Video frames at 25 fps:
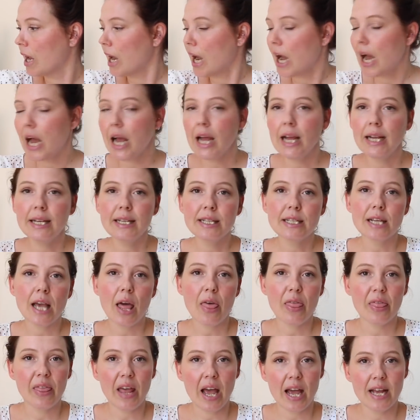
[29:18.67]
And
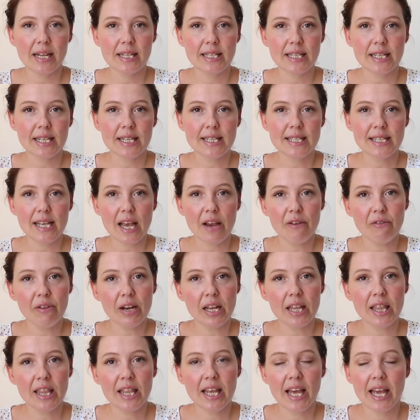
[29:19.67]
that is
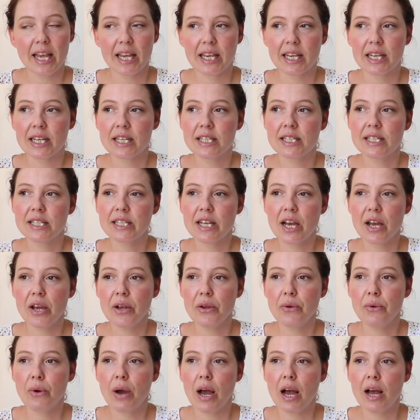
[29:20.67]
everything.
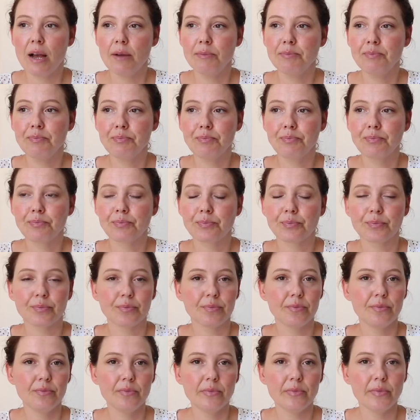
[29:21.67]
So I
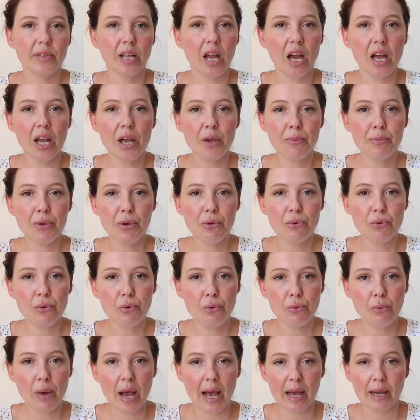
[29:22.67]
hope you're
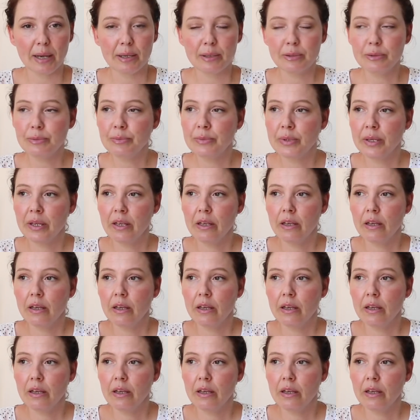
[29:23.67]
all well.